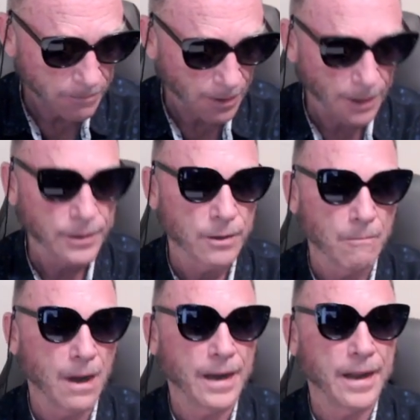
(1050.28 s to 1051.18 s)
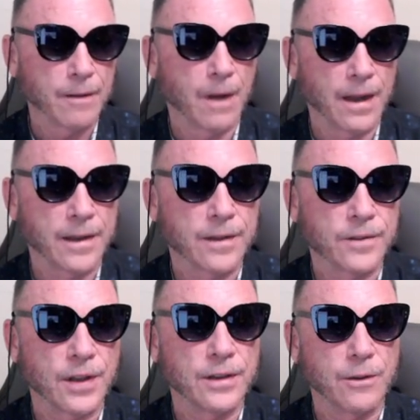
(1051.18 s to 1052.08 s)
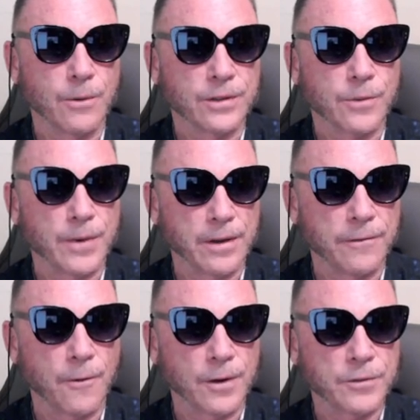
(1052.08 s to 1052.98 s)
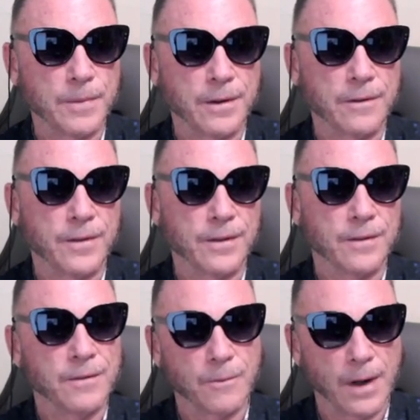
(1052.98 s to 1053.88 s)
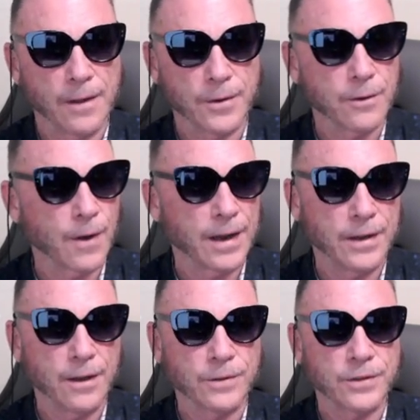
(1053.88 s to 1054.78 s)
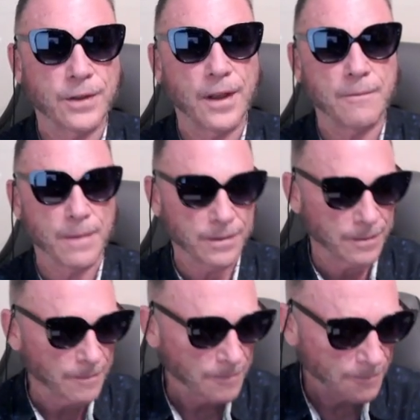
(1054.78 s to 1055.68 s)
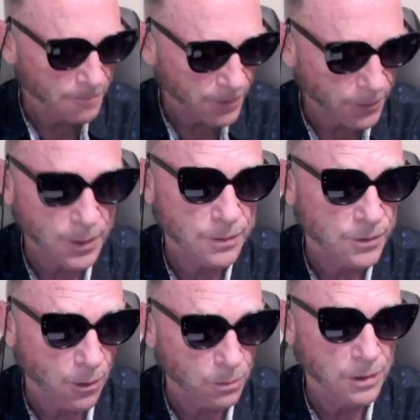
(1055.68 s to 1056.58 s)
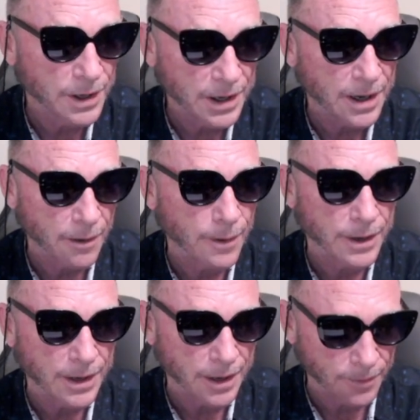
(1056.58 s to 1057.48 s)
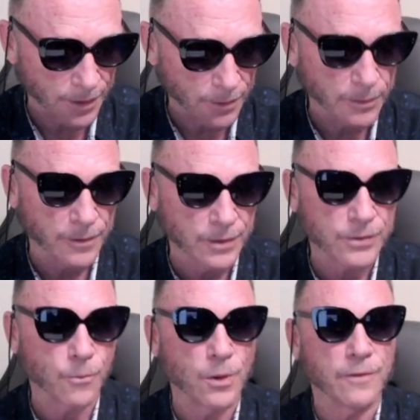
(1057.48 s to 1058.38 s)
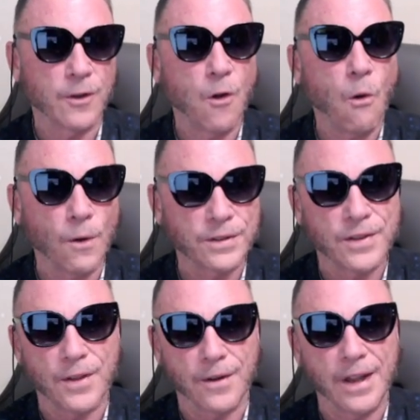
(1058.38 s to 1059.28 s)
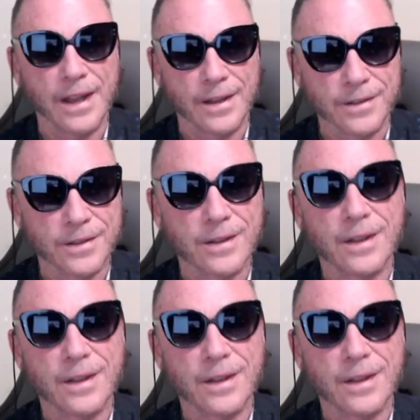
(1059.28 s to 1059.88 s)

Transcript: undermining my continuous reinforcement of the rather grandiose statement that there's no linearity in the universe. Well, of course there is.